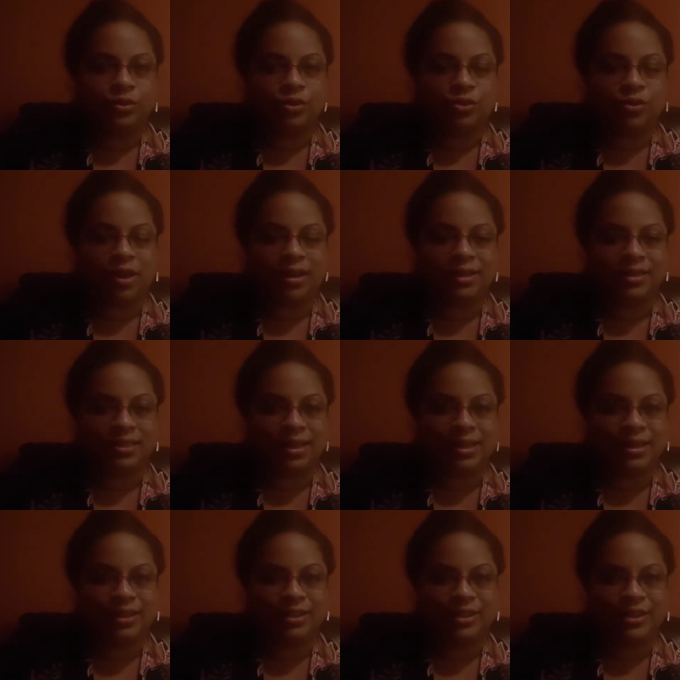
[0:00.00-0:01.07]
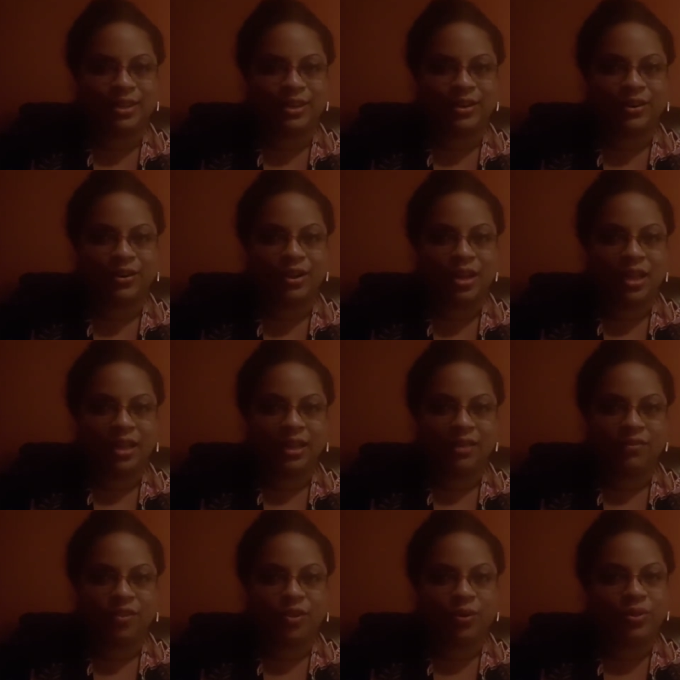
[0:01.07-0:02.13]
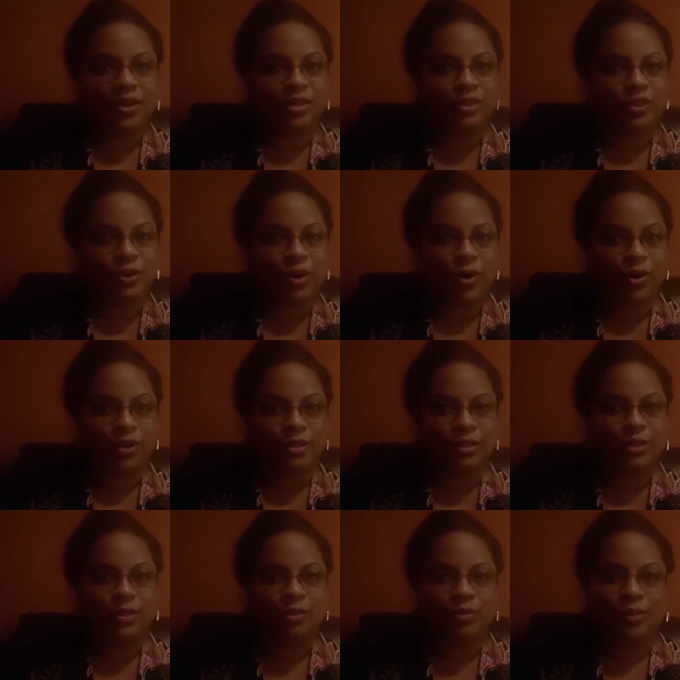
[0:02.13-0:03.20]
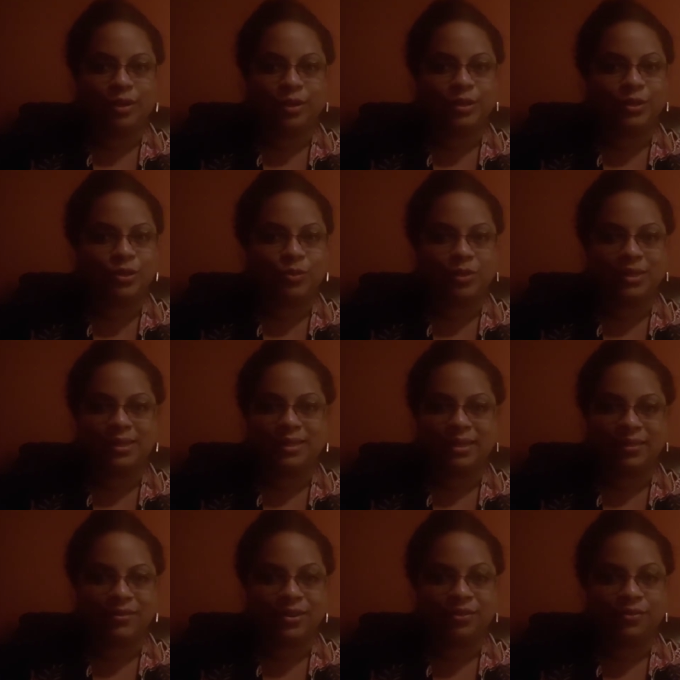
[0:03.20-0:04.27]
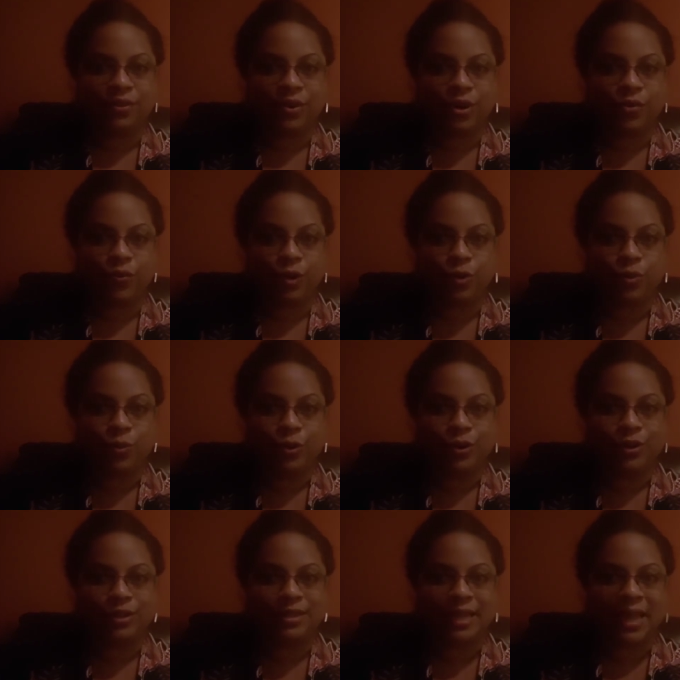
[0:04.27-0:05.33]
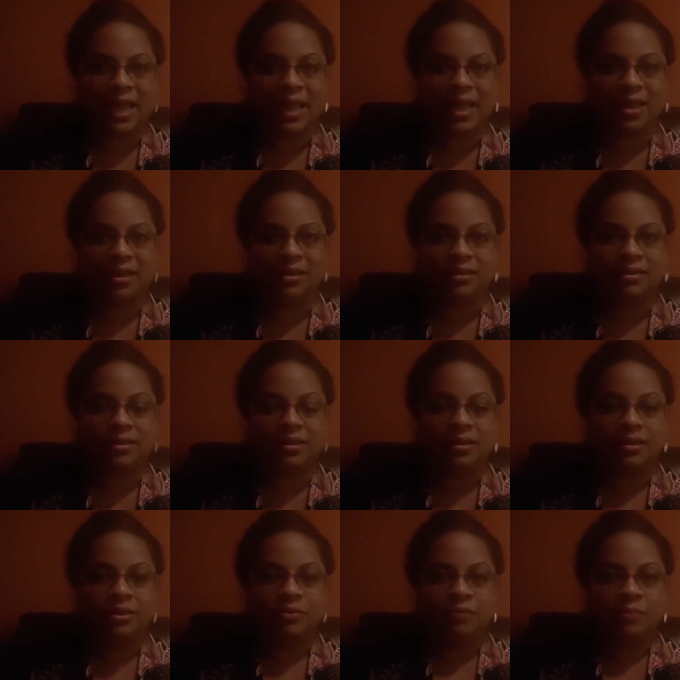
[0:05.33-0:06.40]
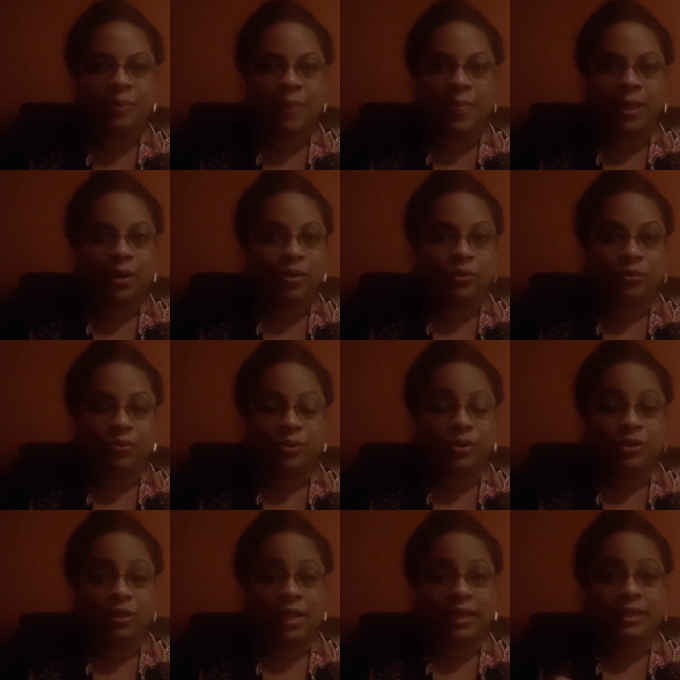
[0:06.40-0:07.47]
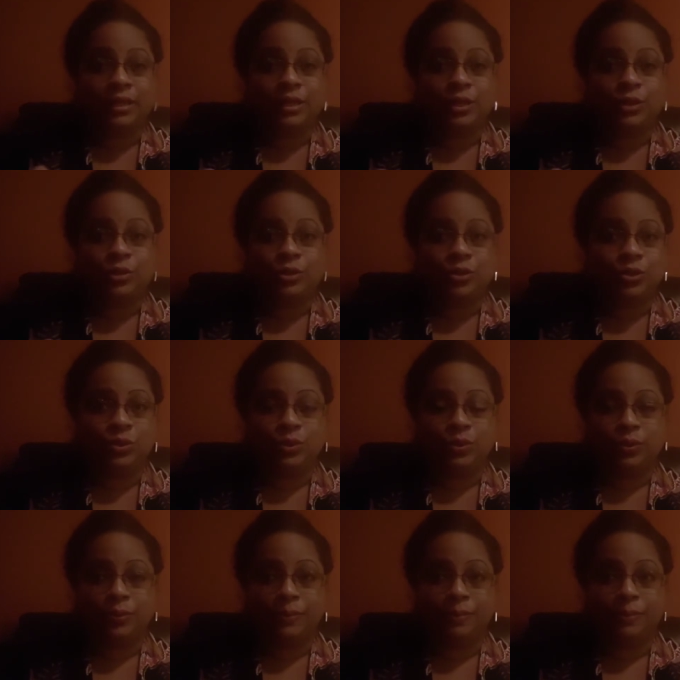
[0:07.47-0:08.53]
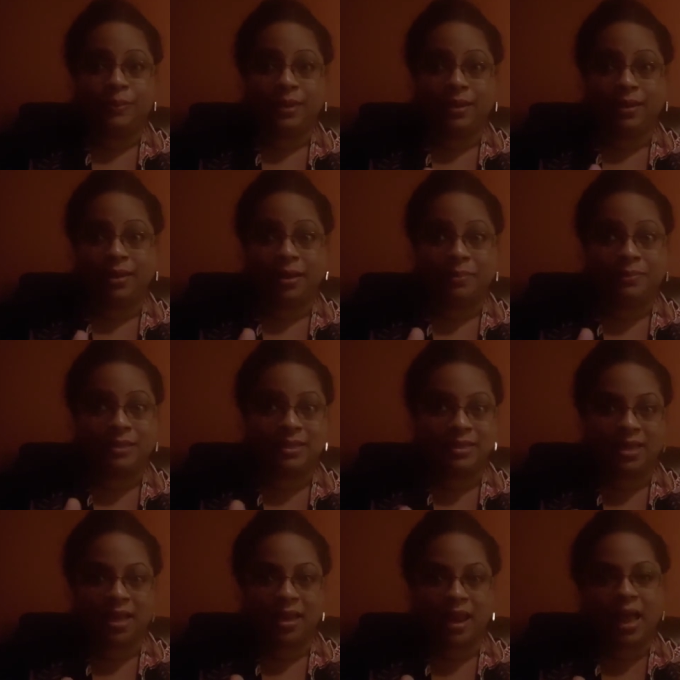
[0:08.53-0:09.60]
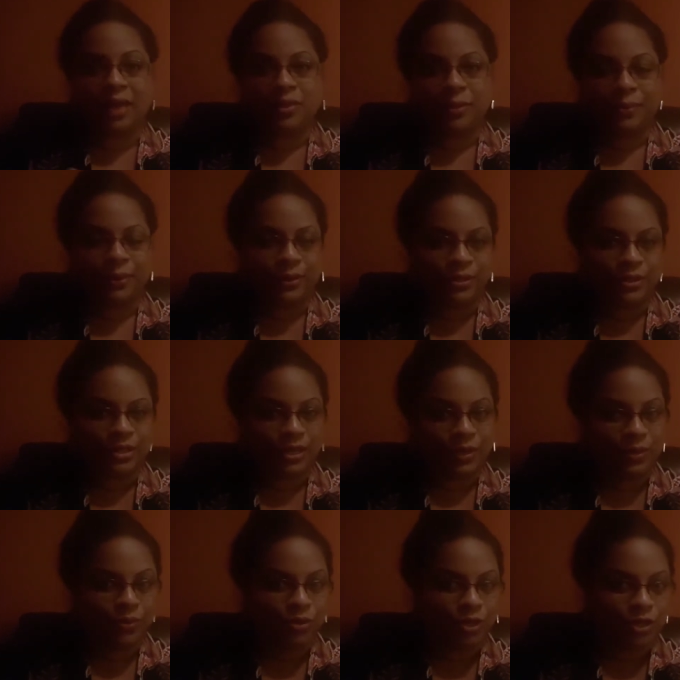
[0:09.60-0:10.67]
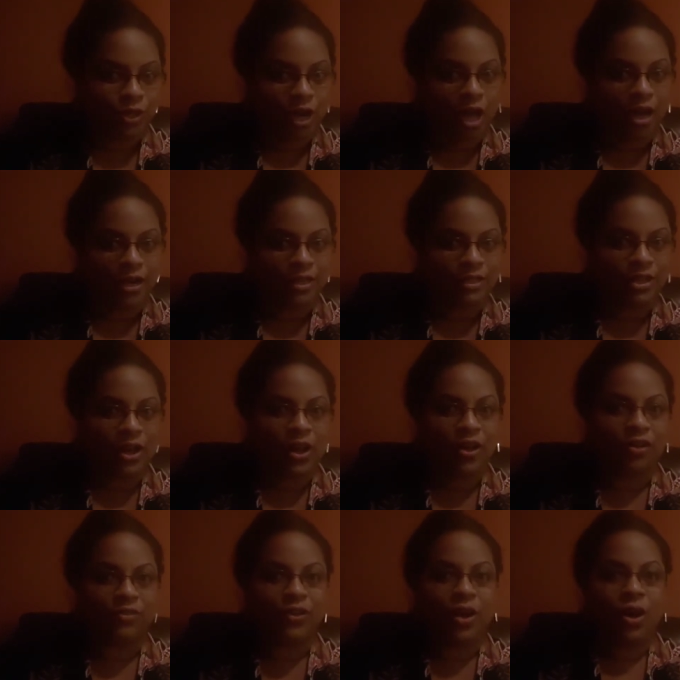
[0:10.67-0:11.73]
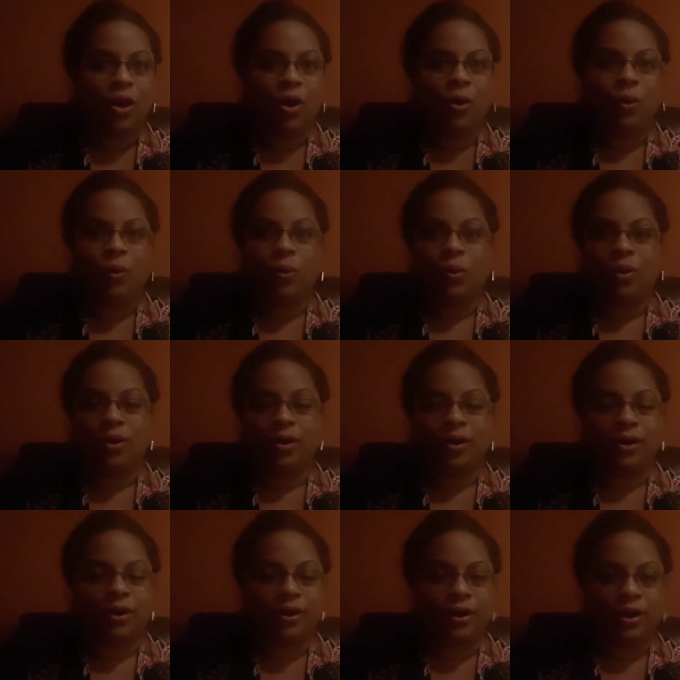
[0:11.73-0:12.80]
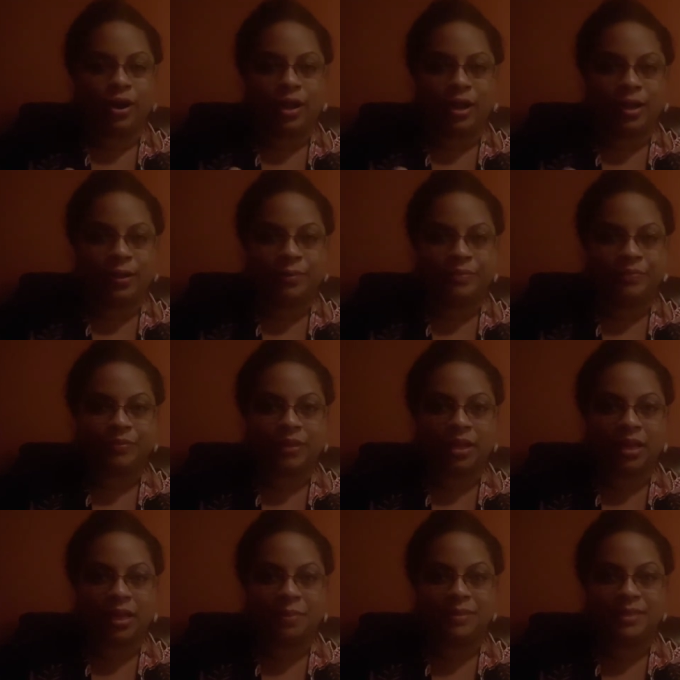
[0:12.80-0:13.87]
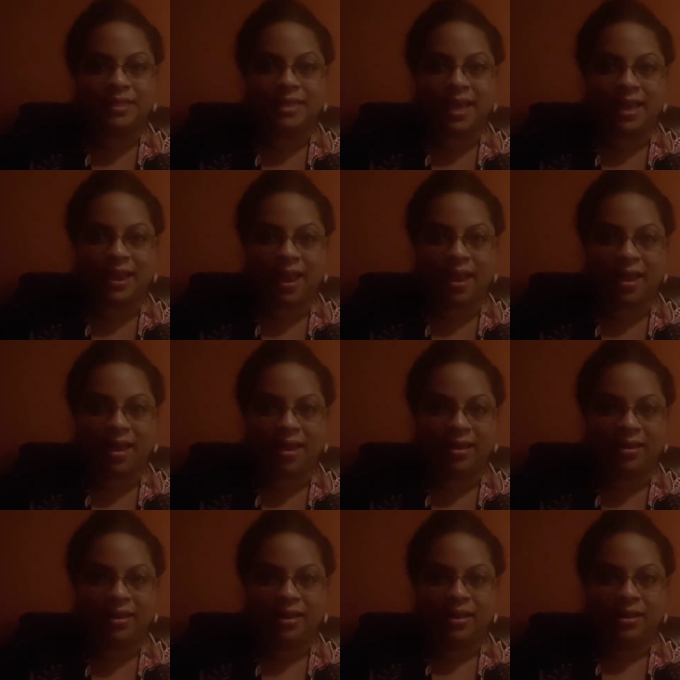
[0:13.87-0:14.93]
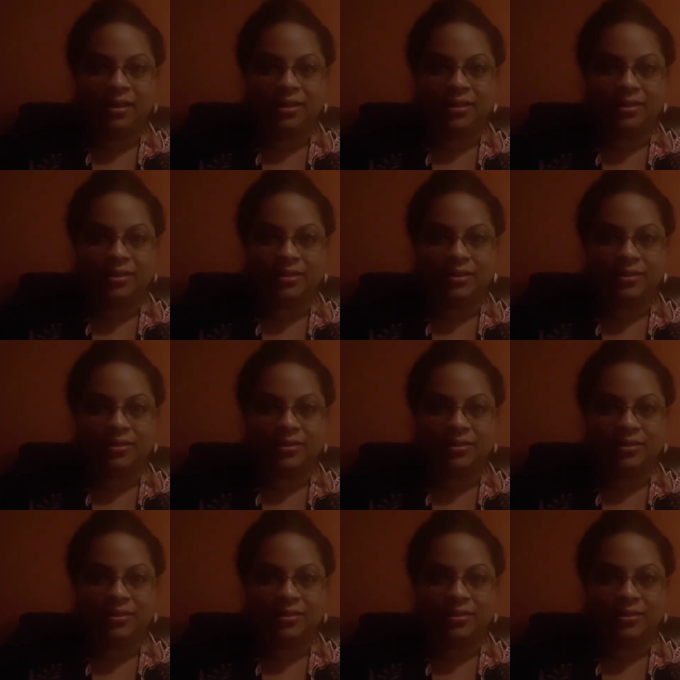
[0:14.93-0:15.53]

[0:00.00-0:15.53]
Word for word: try to stay clear, even though that's hard to do because we live in a very real world and we're likely to be upset at the person who just cut us off or um, upset at uh,